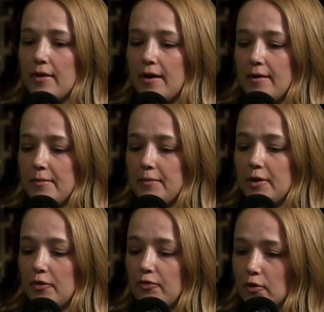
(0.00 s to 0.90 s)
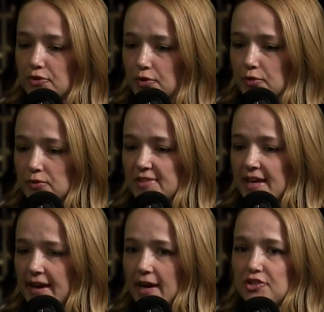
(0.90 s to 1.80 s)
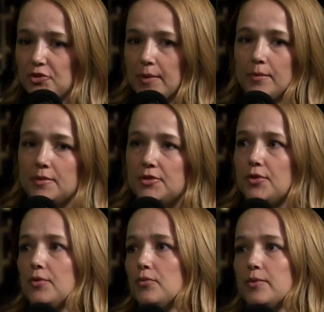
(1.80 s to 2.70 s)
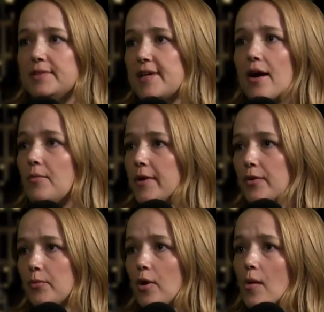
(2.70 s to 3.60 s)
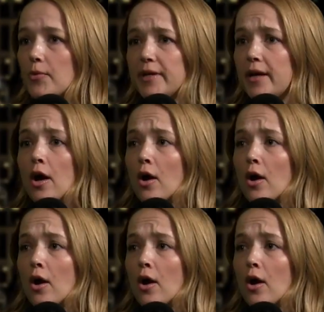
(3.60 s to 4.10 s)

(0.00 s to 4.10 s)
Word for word: um, you know folks who say I should be able to rent out my own property.